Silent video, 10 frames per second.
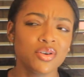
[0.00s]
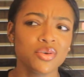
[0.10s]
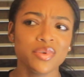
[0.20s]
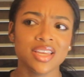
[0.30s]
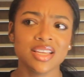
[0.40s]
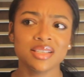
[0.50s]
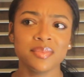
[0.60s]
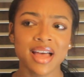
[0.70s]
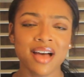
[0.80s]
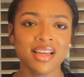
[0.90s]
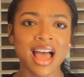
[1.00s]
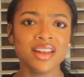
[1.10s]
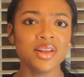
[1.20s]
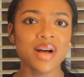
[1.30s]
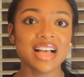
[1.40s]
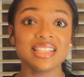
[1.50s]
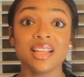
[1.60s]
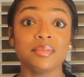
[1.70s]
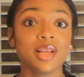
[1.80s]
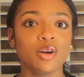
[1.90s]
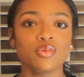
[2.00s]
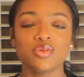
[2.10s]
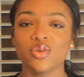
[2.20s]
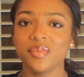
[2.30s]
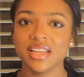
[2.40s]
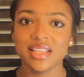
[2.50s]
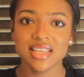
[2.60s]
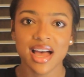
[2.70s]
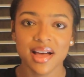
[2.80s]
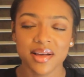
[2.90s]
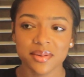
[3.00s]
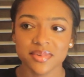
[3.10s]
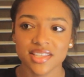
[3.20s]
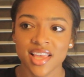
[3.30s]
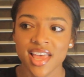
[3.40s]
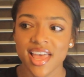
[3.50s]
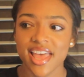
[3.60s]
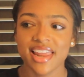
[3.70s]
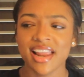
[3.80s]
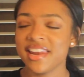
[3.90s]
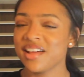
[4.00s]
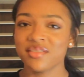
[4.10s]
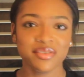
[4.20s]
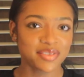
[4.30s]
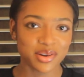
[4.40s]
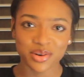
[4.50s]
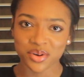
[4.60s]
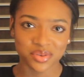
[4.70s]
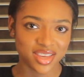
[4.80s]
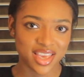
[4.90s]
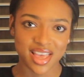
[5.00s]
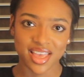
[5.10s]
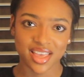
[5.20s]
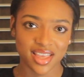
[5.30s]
always, but I know I stepped out so many times and I never felt okay.